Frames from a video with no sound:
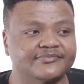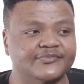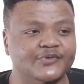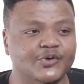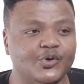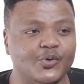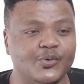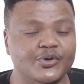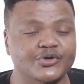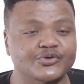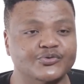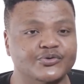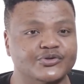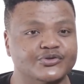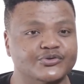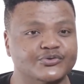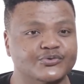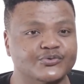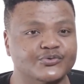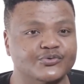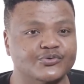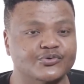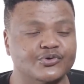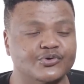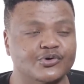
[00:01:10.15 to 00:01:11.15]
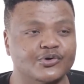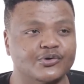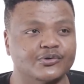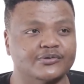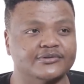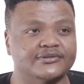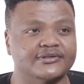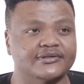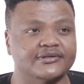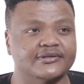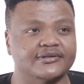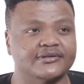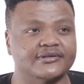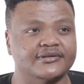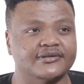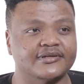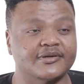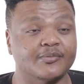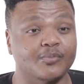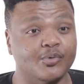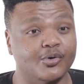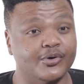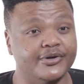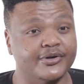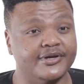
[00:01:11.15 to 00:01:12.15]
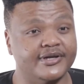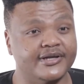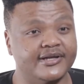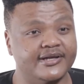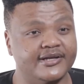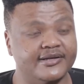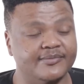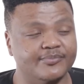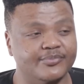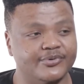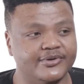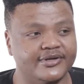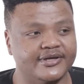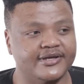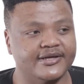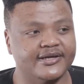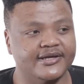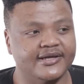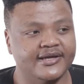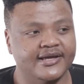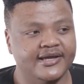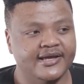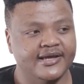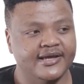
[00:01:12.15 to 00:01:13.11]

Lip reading: going to a school called Lebone in Puking.